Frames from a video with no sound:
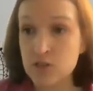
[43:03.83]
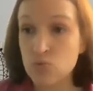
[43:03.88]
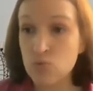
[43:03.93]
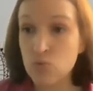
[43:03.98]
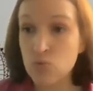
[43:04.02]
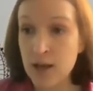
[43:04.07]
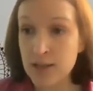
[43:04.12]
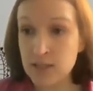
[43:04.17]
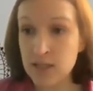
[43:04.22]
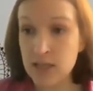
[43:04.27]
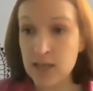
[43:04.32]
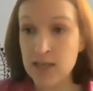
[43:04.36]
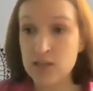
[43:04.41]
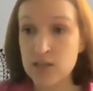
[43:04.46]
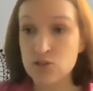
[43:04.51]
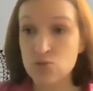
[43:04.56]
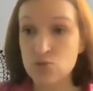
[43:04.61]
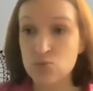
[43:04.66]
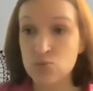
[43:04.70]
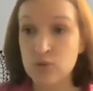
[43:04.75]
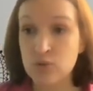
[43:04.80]
In one
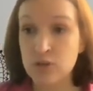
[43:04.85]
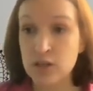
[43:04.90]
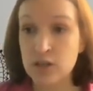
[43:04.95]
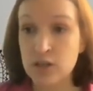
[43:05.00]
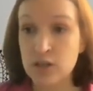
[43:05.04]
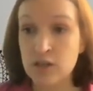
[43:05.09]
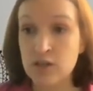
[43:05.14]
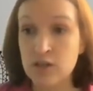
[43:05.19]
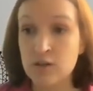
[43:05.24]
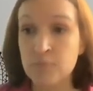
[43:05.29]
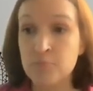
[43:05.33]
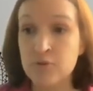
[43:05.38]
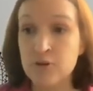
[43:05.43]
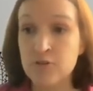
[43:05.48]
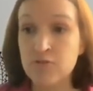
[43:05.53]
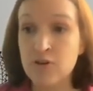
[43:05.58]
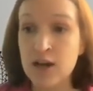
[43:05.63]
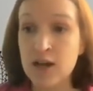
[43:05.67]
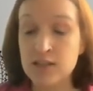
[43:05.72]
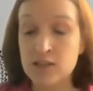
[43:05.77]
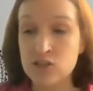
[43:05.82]
case, we
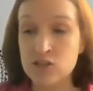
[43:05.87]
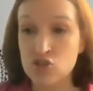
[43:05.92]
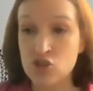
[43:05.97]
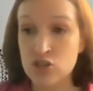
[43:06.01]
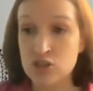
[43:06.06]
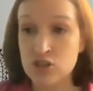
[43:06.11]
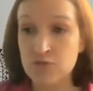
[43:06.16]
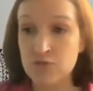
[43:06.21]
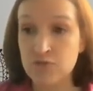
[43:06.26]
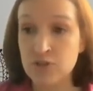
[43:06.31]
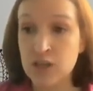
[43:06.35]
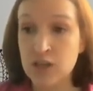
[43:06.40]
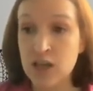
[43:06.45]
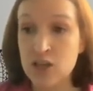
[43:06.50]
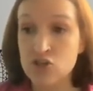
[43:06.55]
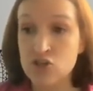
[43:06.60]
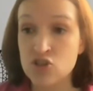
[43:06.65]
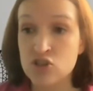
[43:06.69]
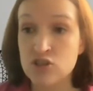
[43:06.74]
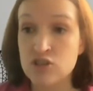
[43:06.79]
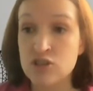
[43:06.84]
provide as
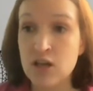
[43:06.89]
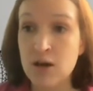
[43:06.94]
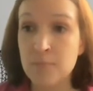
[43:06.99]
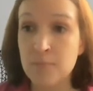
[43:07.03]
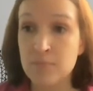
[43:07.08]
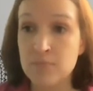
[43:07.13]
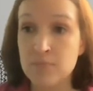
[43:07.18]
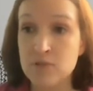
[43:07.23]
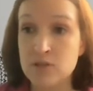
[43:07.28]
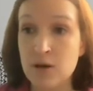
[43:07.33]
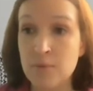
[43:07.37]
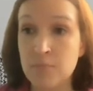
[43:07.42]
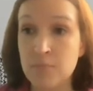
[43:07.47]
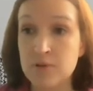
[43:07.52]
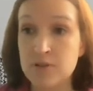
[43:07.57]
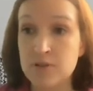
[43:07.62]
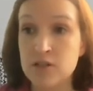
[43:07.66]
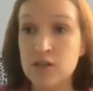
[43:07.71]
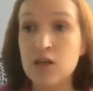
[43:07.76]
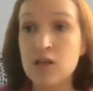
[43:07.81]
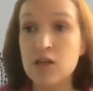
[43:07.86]
justification some
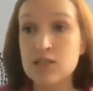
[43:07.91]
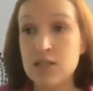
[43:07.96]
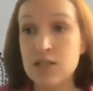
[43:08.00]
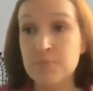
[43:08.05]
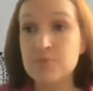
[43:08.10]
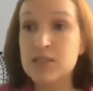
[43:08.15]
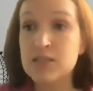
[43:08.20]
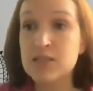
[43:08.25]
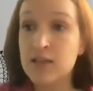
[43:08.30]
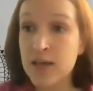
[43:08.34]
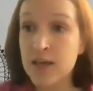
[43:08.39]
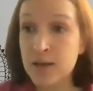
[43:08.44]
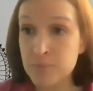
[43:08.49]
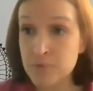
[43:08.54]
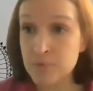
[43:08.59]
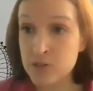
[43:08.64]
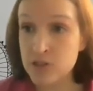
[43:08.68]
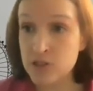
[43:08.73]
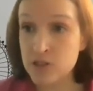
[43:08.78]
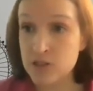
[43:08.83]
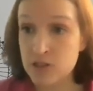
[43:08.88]

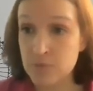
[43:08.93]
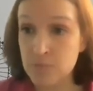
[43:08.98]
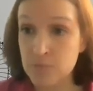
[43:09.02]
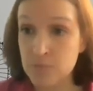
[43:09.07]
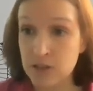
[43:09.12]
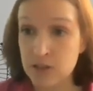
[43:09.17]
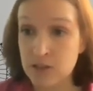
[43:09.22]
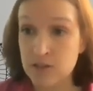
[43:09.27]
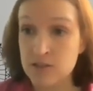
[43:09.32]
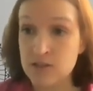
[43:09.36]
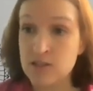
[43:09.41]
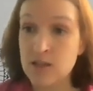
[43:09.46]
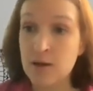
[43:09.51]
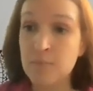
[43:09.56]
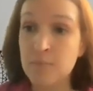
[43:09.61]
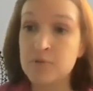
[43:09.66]
celebrity's opinion,